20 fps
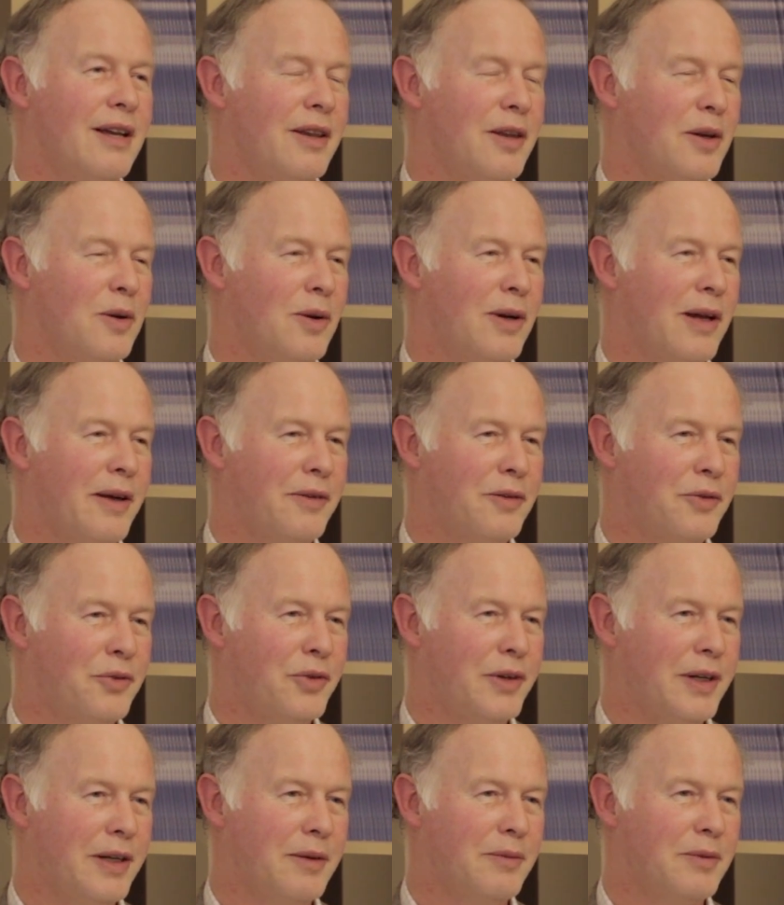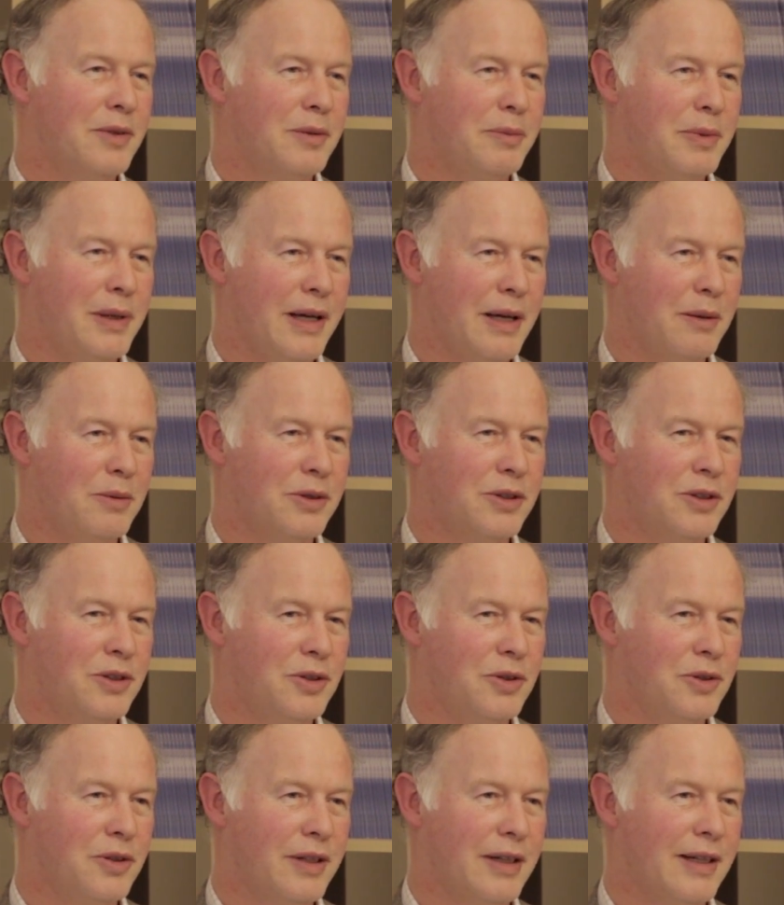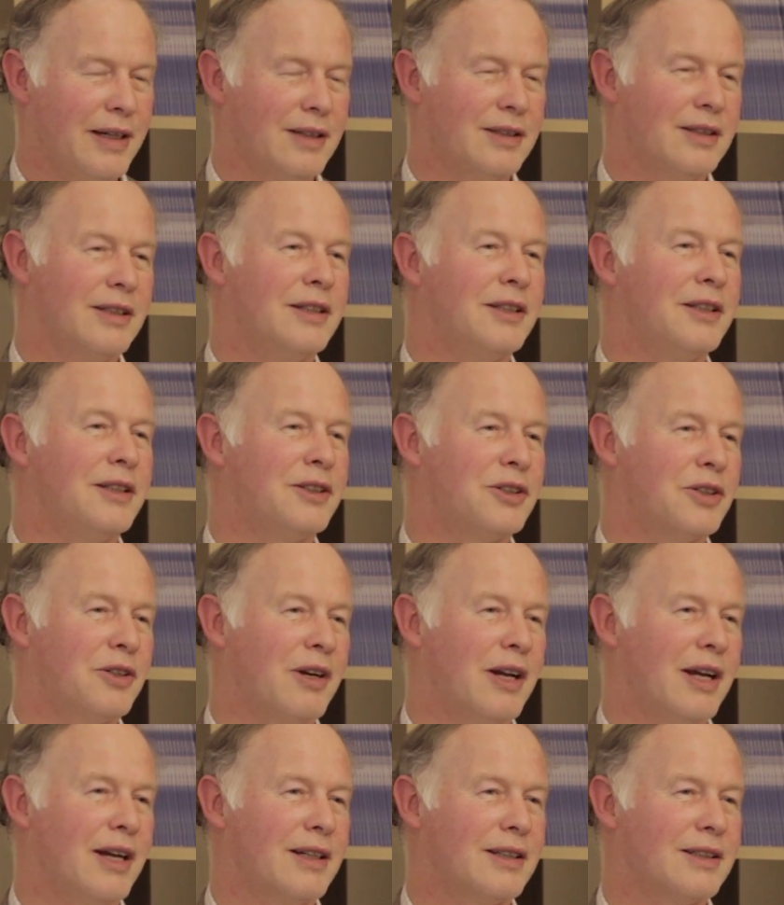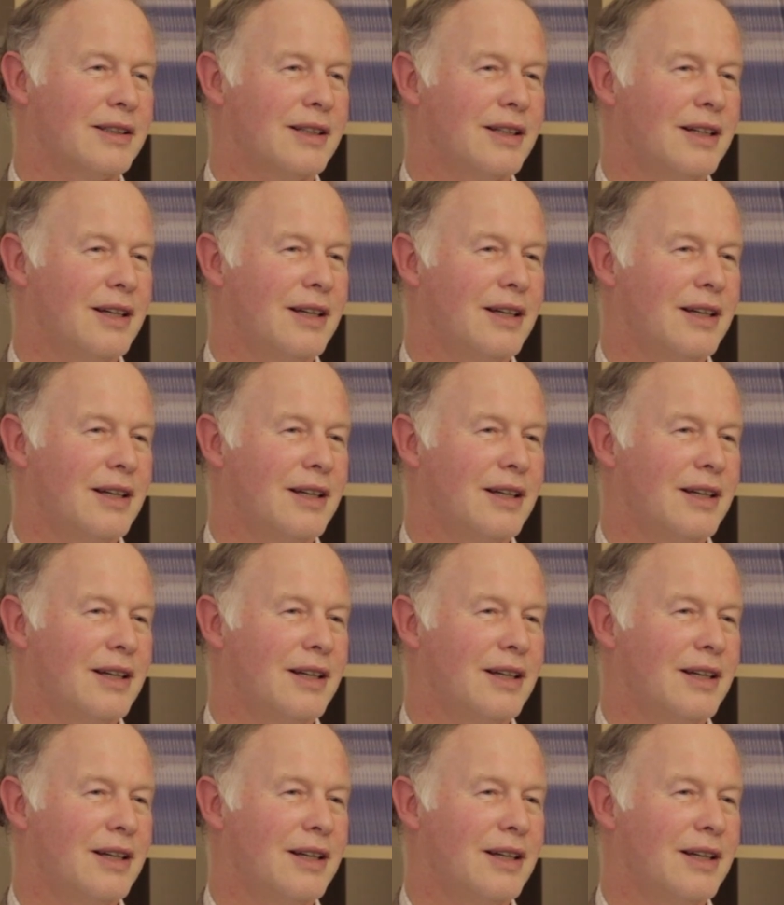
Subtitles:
they all have the freedom to be able to do things and interact.